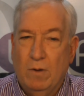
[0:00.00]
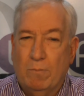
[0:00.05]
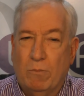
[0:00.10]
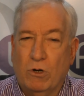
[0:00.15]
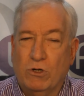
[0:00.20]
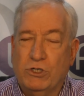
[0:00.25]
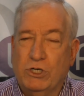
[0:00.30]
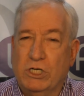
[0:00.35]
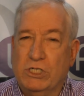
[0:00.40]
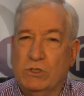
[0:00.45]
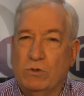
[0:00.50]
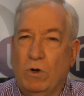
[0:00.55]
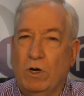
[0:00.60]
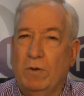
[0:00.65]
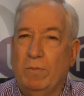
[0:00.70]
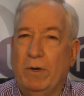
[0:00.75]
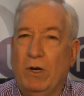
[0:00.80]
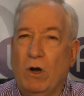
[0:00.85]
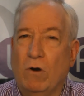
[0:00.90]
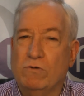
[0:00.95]
Burschick's
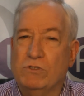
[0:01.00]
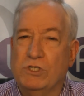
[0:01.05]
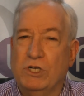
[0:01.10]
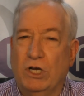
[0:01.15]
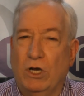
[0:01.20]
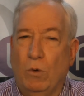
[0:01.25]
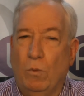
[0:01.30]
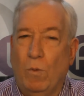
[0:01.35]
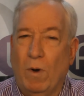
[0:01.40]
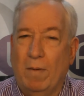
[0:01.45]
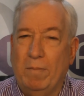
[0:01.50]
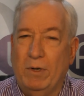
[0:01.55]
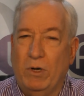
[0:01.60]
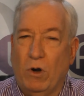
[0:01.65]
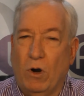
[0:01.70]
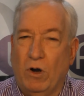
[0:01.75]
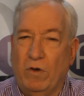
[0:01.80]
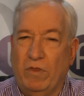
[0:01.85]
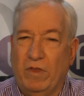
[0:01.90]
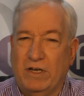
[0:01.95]
going to be hosting a
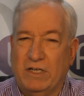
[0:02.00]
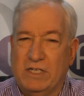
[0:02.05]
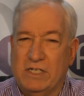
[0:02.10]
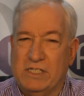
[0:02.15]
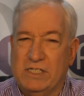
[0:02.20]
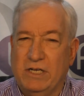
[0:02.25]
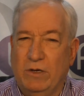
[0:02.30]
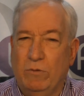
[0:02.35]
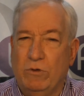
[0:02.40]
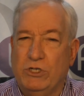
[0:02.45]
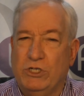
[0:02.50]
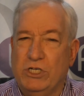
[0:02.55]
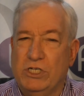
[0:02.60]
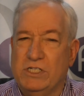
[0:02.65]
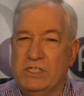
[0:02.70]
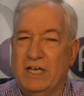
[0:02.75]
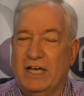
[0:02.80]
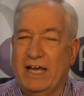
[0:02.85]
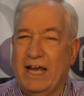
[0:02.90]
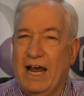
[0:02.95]
webinar that
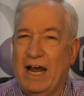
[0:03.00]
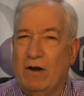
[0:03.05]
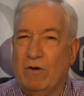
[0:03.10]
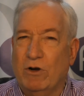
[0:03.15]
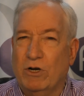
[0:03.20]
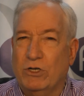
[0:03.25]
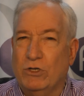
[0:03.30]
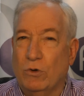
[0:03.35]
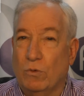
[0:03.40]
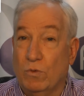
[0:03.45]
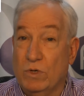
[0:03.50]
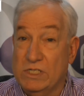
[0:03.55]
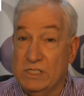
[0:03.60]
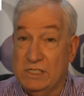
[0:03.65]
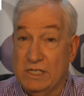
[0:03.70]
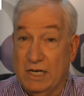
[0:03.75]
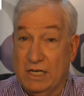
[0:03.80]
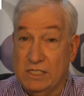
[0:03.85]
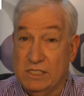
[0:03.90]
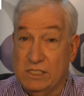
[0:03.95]
distinguishes the
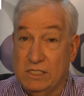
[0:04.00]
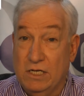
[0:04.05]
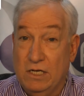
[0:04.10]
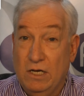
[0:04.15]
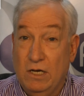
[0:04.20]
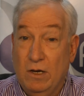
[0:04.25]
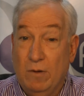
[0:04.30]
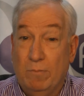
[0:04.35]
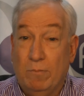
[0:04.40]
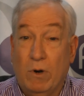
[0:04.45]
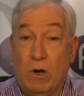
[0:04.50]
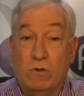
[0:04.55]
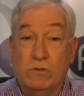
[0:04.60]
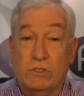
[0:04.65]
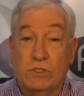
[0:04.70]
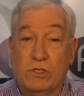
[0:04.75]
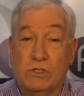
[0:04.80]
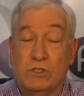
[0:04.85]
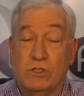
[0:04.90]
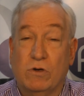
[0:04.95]
characteristics
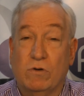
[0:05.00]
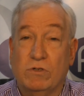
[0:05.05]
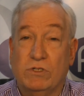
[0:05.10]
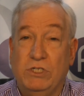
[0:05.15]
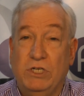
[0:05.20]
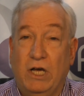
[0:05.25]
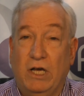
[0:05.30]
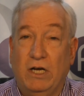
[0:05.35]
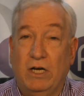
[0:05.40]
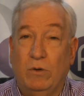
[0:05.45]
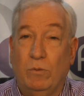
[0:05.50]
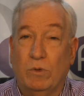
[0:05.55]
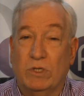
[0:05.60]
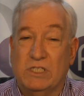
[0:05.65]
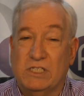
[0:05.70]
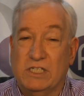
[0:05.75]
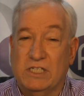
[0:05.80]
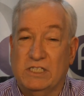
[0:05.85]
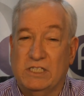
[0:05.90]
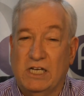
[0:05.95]
most associated
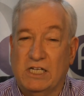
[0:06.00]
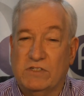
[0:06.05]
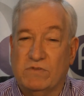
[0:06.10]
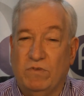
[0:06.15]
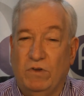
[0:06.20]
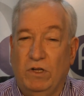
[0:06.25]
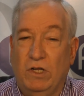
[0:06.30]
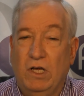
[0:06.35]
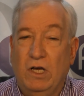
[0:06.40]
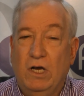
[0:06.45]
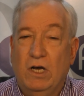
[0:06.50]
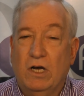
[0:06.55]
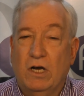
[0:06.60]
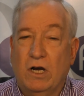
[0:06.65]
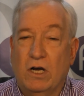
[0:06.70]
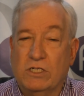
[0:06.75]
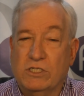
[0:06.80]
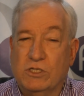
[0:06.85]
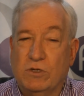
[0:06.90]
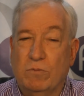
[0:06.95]
with successful
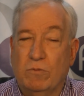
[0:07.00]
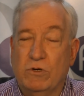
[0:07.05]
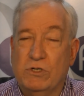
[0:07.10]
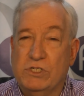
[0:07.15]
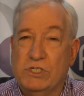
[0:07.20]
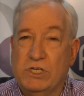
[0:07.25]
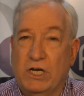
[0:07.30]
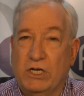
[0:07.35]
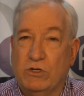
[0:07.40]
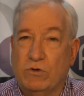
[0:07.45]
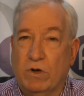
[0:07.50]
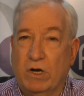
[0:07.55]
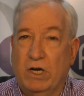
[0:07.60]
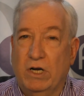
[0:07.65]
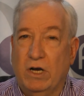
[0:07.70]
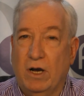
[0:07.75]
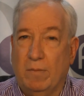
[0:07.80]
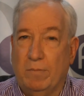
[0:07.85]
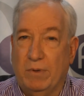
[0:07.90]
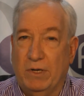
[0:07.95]

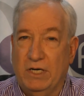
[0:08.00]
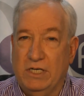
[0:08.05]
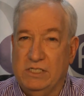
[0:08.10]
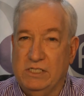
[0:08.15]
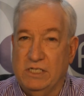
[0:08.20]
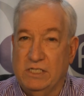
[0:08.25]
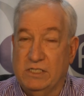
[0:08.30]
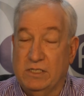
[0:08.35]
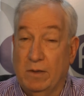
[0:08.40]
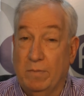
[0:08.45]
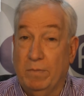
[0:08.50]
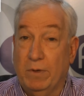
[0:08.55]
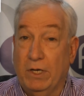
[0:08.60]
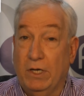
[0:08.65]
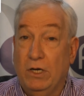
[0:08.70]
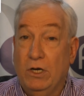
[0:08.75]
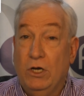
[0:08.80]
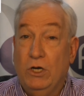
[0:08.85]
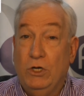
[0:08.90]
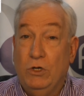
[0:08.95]
customer-centric companies. It's
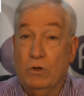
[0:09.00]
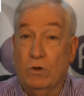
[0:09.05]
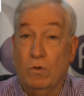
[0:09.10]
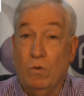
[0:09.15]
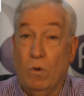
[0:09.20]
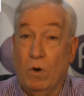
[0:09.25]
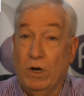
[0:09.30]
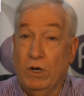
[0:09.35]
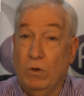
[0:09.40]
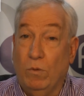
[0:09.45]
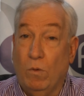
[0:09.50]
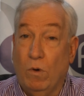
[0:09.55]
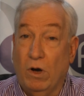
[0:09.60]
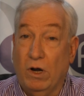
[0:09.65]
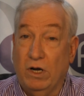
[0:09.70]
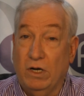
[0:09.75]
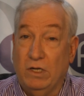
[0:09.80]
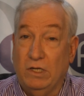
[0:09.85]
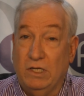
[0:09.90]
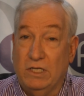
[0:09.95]
something you're going to
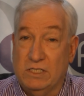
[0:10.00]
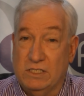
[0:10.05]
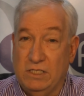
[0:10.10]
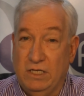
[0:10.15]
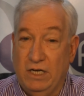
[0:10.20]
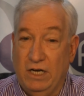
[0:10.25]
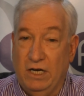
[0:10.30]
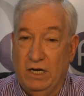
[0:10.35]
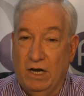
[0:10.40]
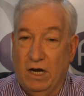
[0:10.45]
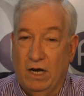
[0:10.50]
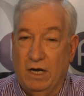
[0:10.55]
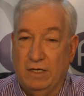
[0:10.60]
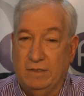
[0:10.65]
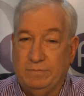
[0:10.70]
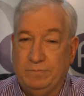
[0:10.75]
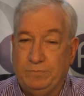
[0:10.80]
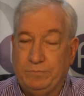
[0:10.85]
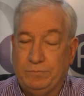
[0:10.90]
want to listen in on.